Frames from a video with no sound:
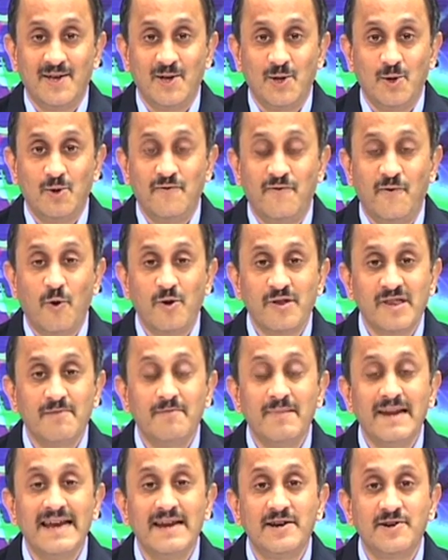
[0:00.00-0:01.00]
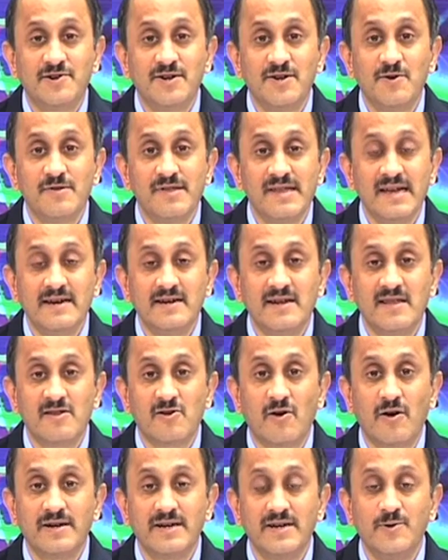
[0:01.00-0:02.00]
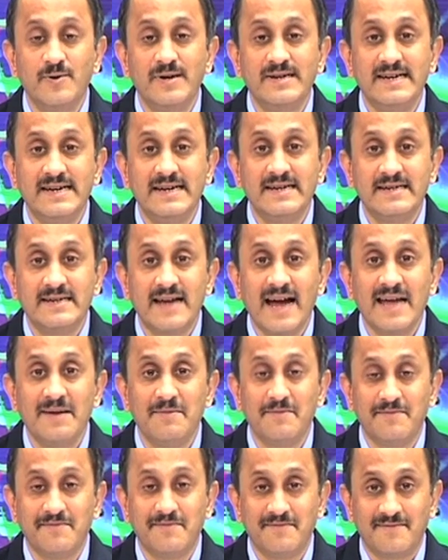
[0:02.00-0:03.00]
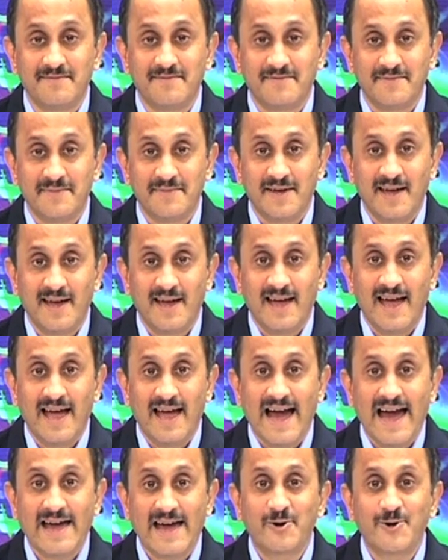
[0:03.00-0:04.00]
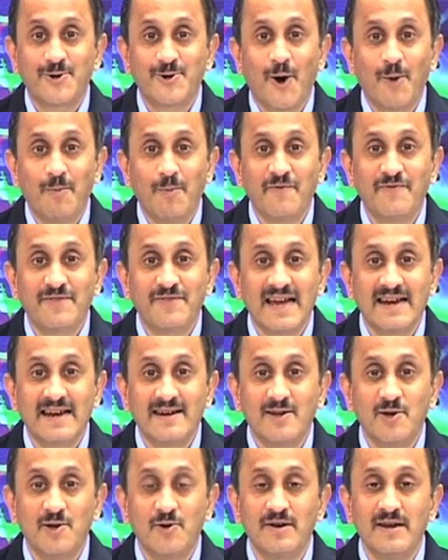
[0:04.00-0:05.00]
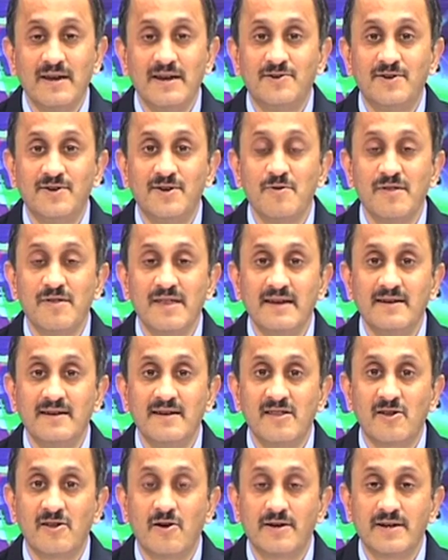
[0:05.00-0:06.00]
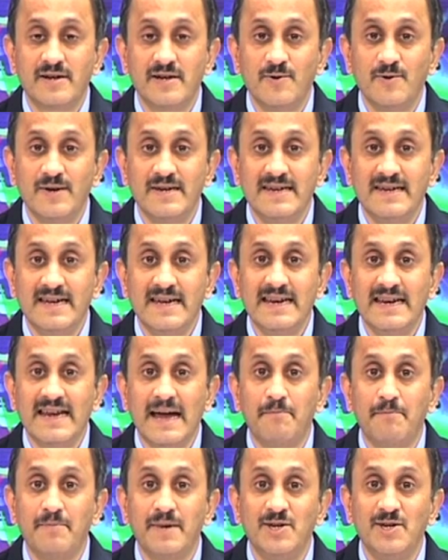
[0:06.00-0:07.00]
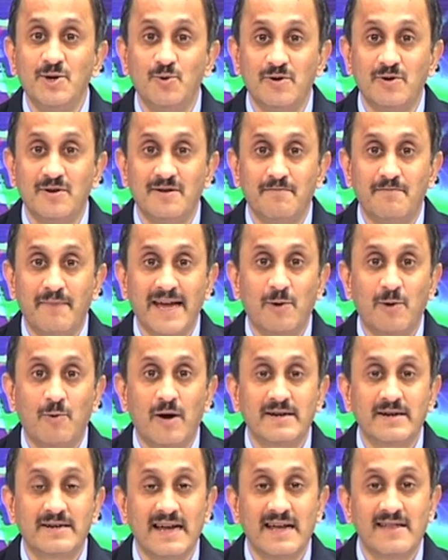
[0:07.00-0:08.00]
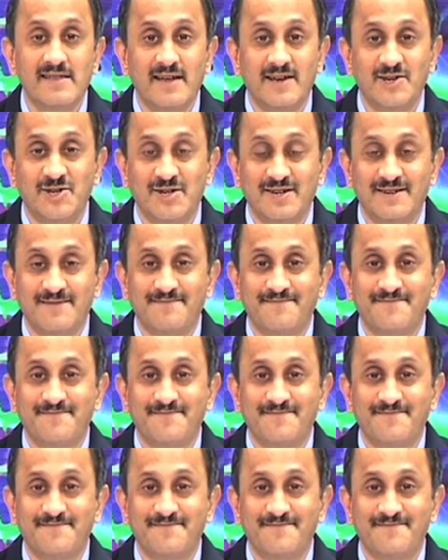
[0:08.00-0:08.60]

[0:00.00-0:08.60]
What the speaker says: You are forcibly introducing discontinuity in time, and on top of that you are introducing discontinuity in amplitude by quantization.